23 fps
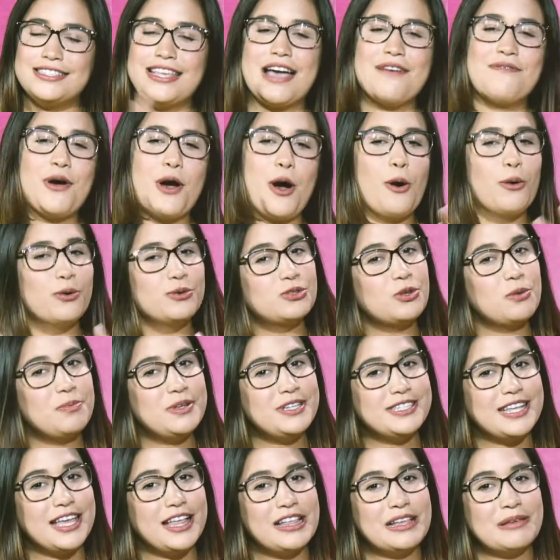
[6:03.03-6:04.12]
have also been
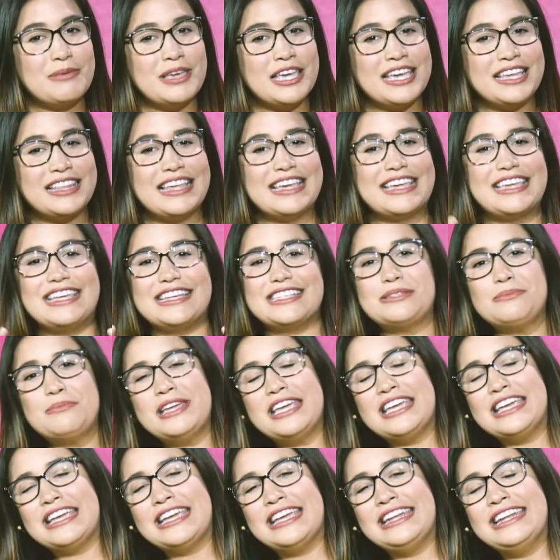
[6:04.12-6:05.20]
telling me, like
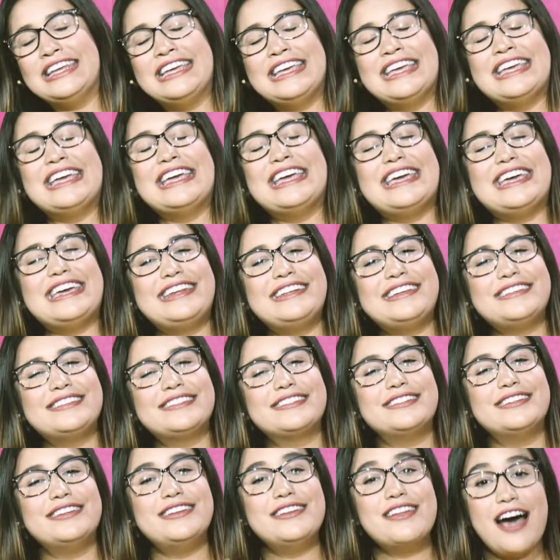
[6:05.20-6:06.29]
Yasmin, it
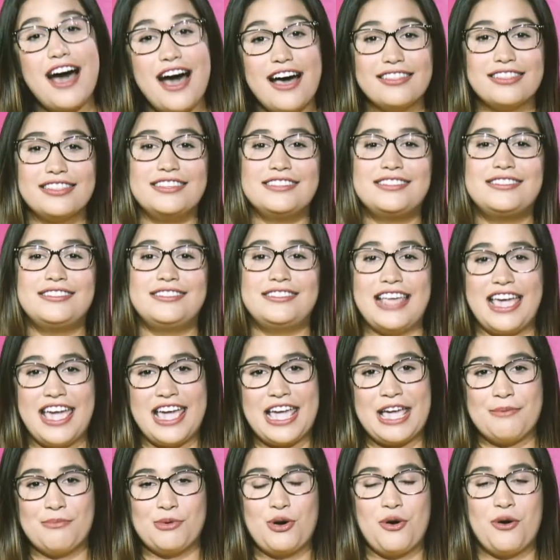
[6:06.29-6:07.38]
is not the
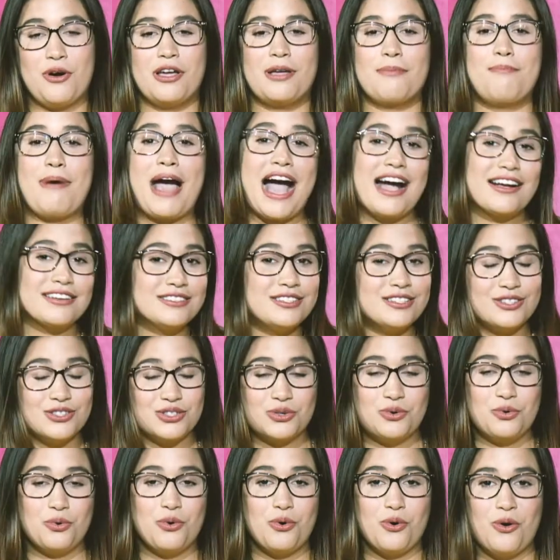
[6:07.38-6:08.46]
same going back to
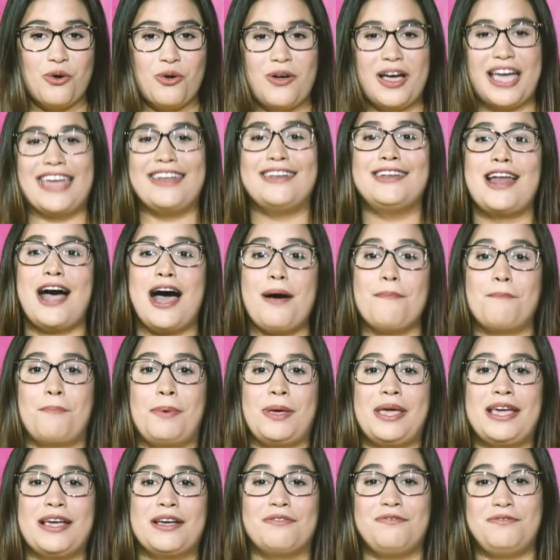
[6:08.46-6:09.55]
school and not
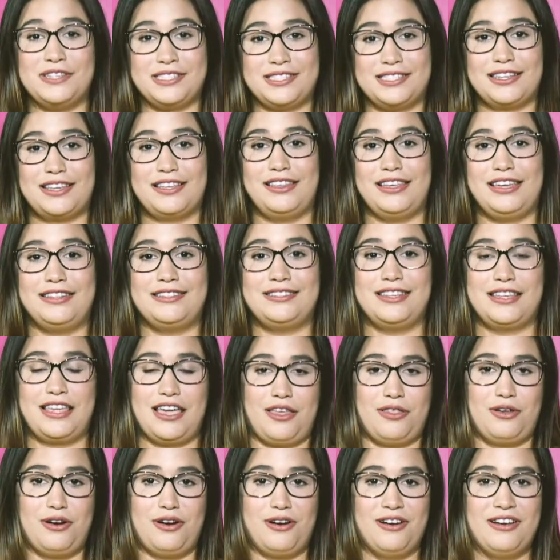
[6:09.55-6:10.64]
being physically
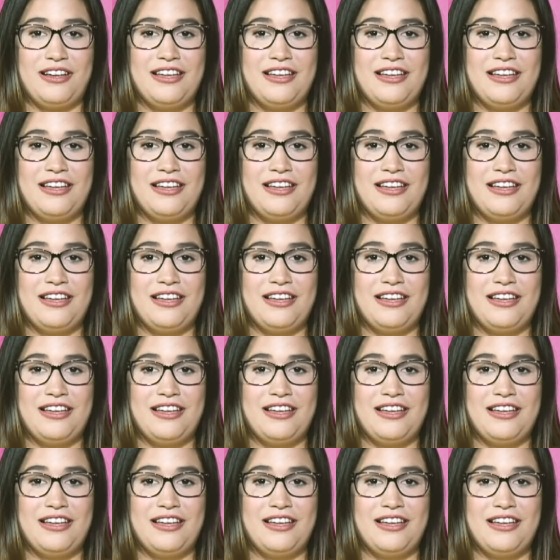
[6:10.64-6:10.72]
together.